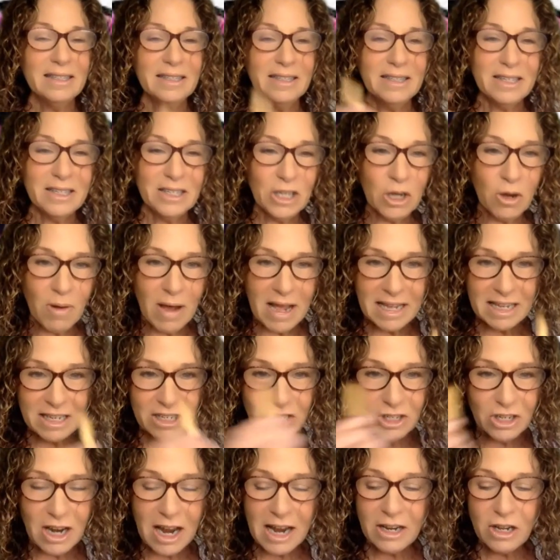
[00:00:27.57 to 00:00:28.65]
So
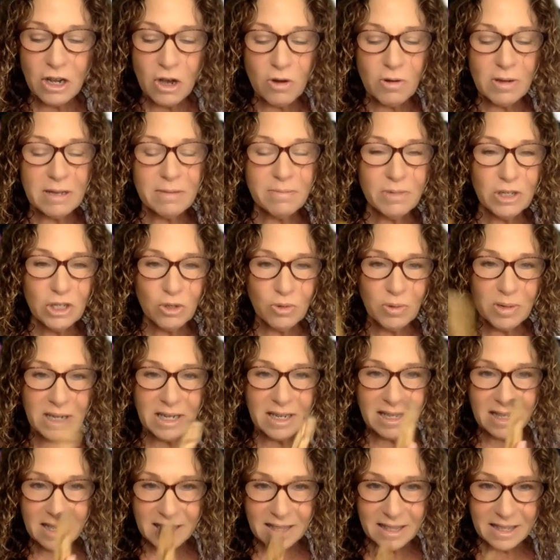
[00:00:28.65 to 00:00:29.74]
I go in
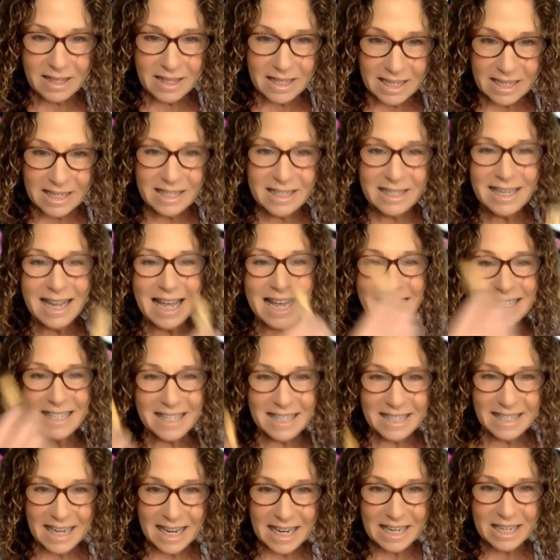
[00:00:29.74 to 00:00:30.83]
between this and
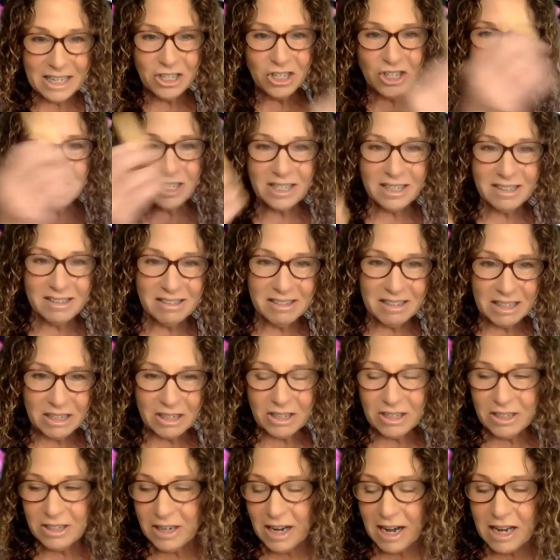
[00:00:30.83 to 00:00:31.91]
sage to
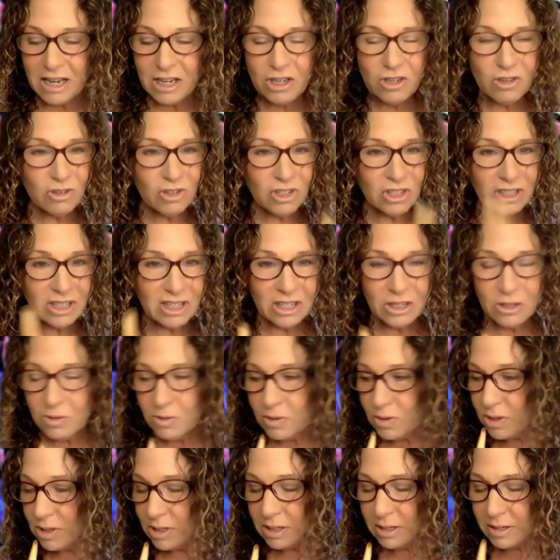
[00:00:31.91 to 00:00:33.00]
clear. I usually
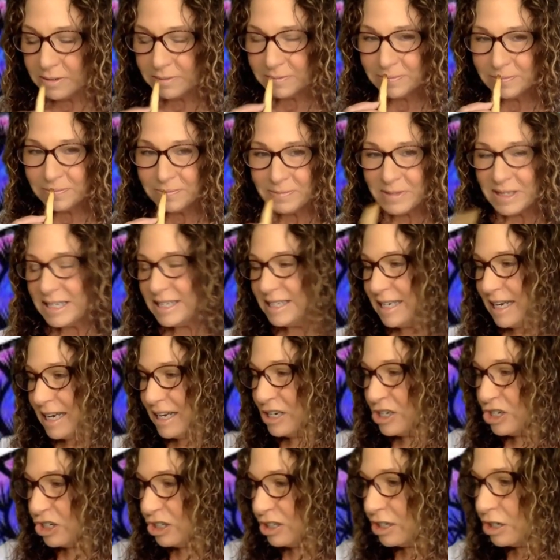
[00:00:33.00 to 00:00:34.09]
use
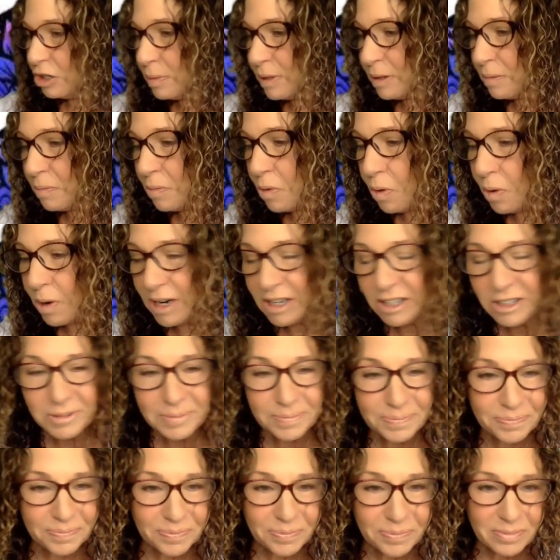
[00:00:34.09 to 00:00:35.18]
sage a little bit more.
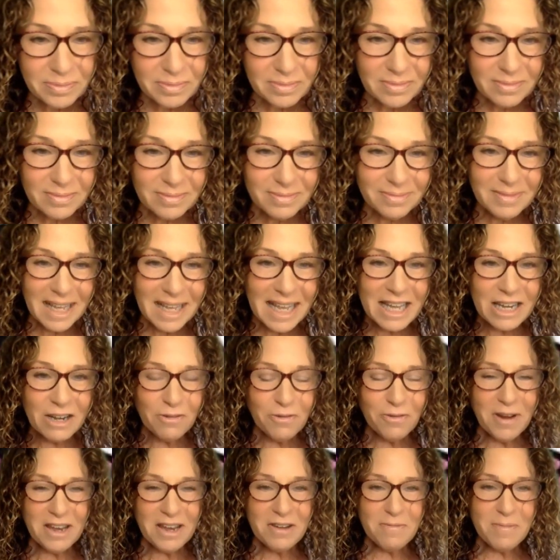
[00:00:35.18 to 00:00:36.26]
And a
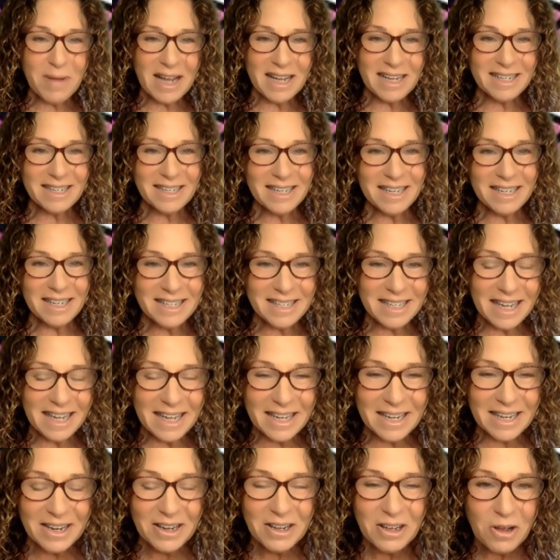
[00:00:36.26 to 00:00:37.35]
friend of mine
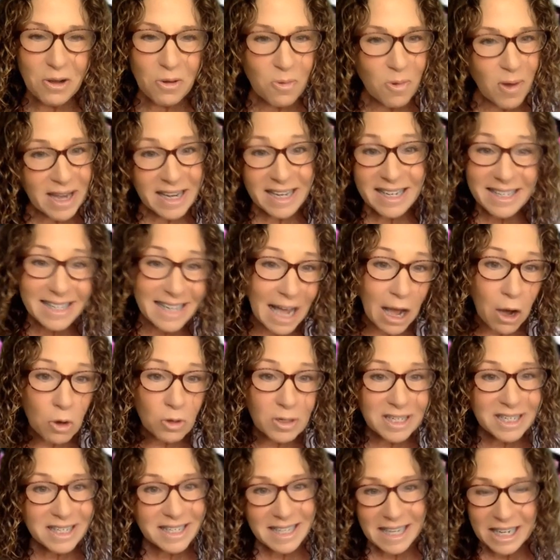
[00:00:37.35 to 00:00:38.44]
said, when in doubt,
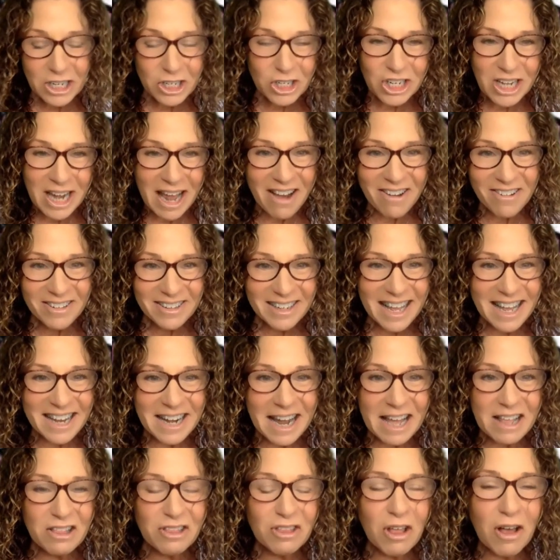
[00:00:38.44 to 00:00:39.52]
sage it out. And I
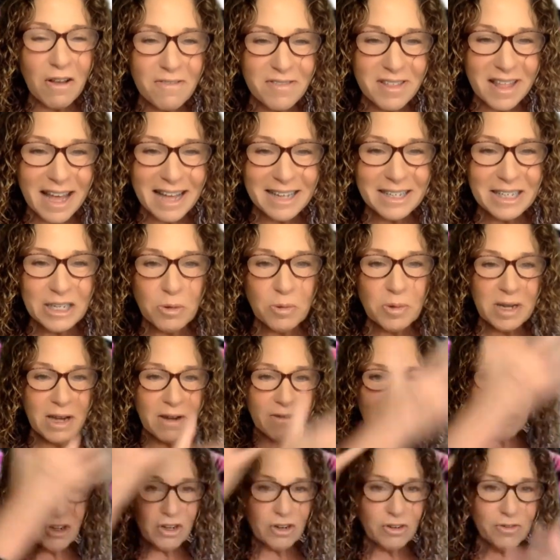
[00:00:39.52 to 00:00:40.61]
love that. So whenever
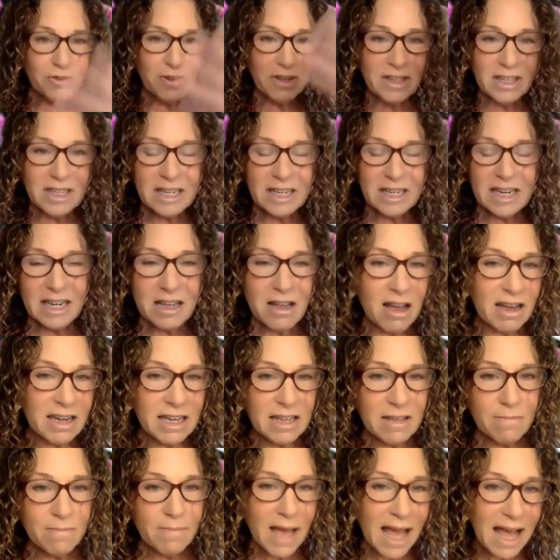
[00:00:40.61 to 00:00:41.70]
you're feeling any kind of
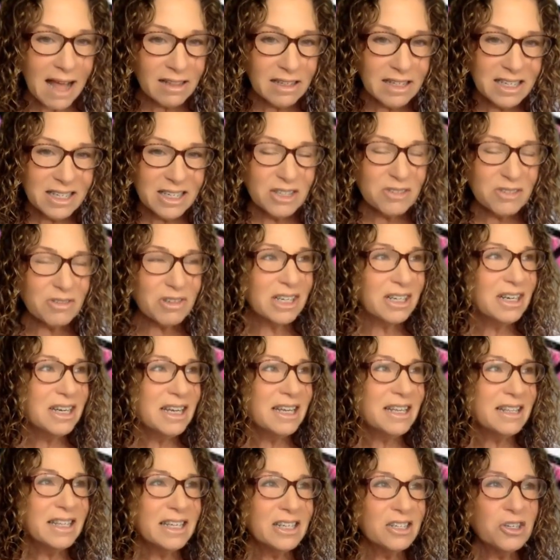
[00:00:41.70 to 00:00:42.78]
imbalance or
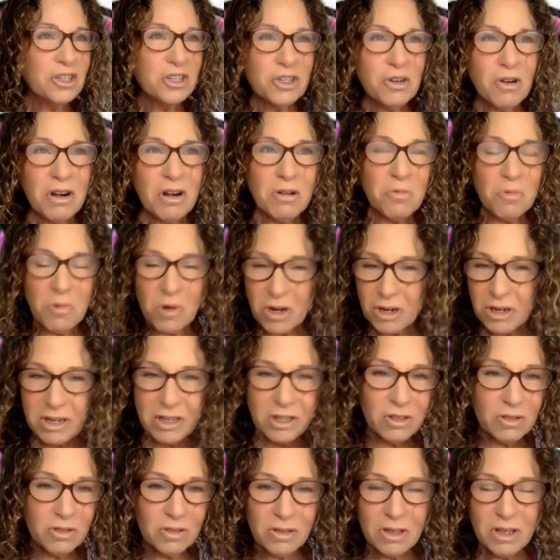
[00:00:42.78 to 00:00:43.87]
things just aren't
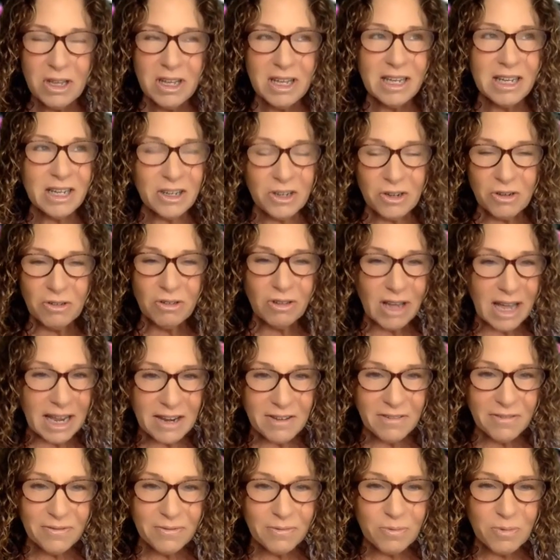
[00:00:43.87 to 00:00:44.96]
working in your
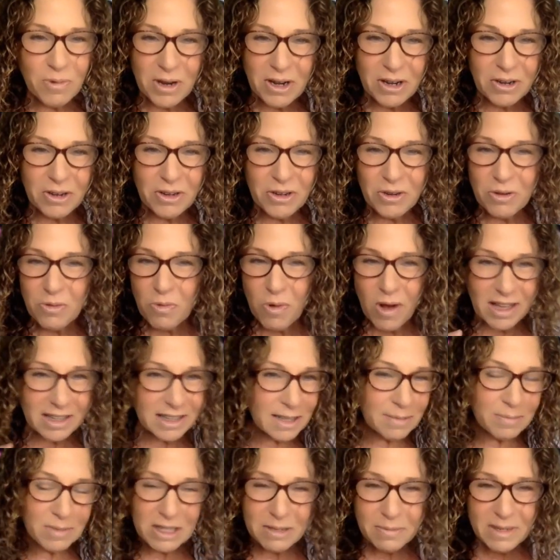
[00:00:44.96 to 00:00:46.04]
life where you want
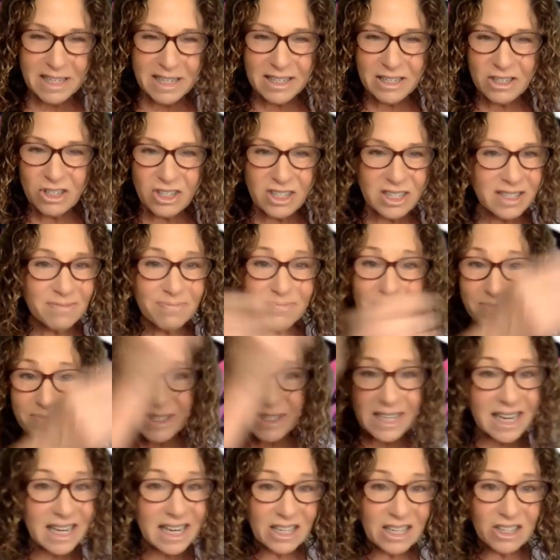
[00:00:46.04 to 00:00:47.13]
them to be, just
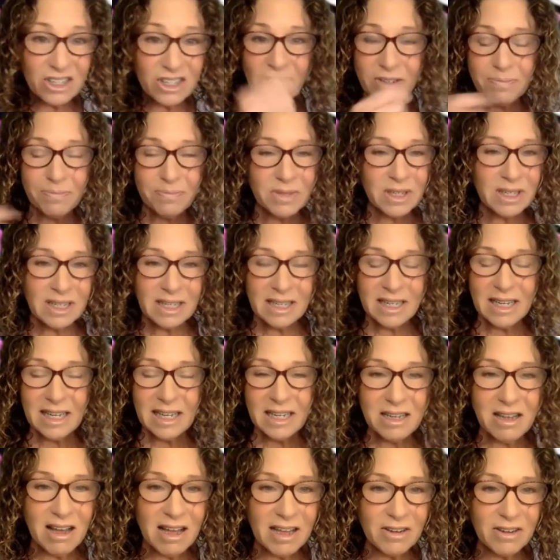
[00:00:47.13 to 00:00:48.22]
sage. Any
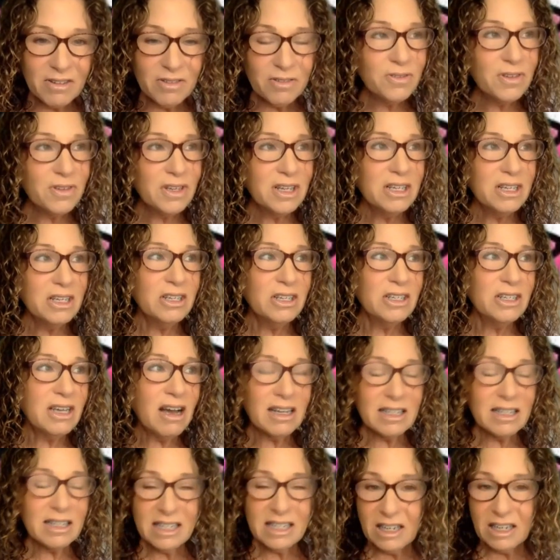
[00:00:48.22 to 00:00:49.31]
kind of
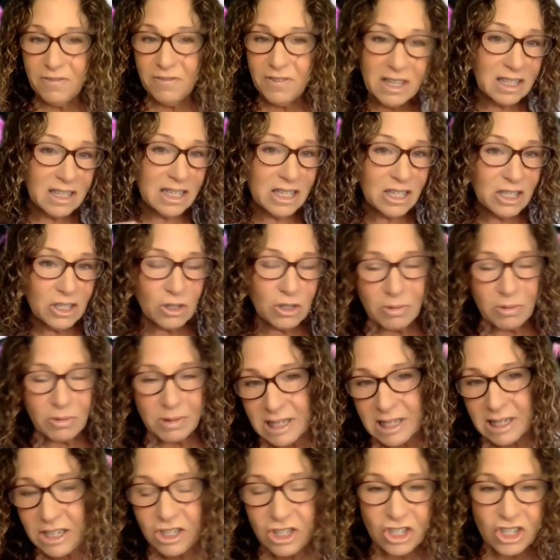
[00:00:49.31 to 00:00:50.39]
toxic feelings or
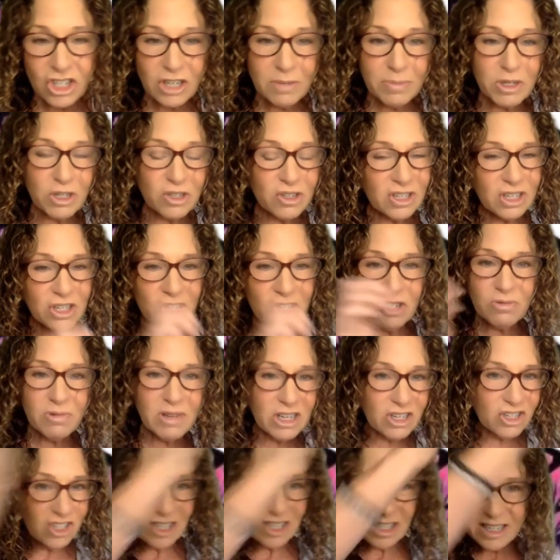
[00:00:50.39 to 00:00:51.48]
relationships or
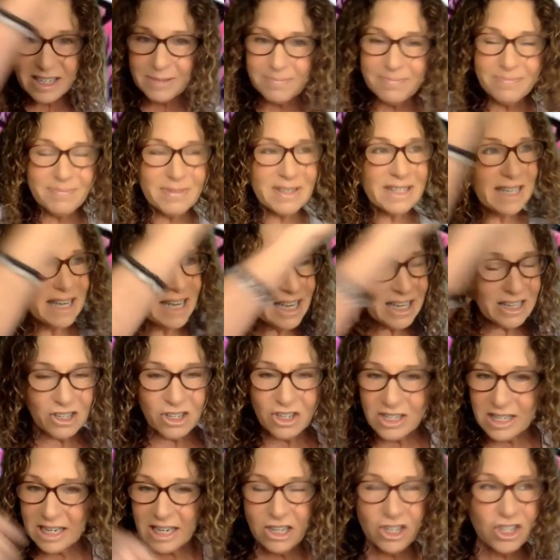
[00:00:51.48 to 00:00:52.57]
situations,
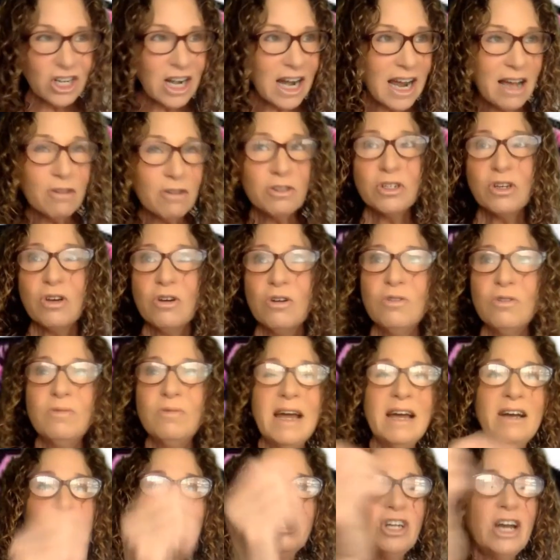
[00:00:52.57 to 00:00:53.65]
sage your house. Go
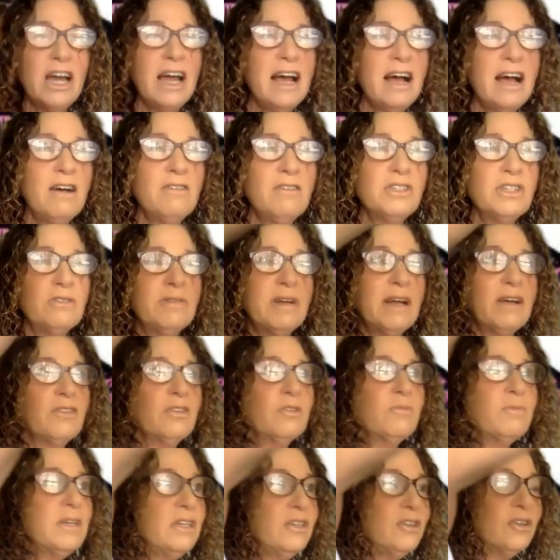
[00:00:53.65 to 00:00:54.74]
around your house, around the
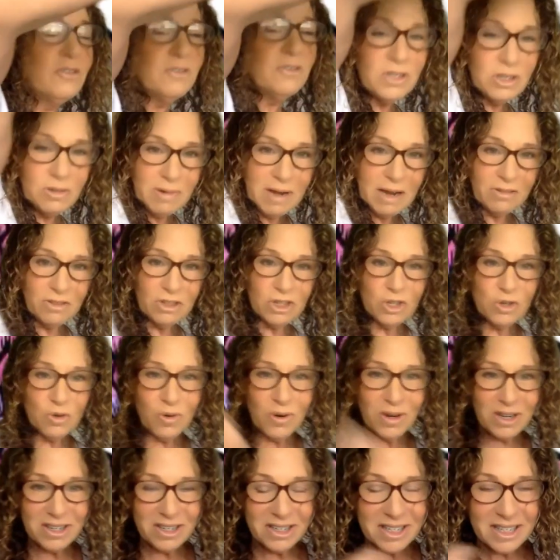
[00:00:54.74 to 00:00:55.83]
windows, around the
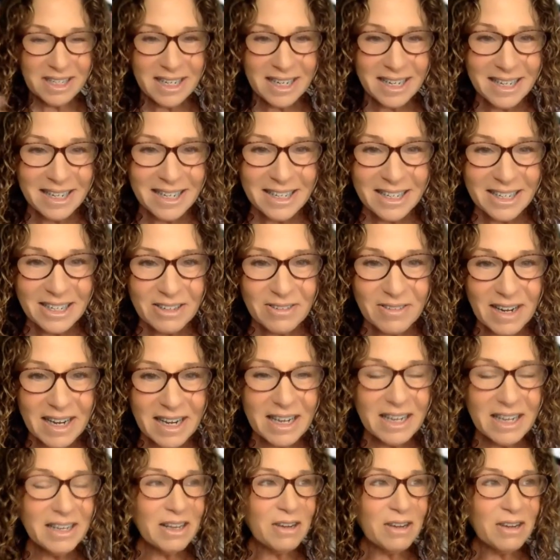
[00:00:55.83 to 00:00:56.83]
doors, right?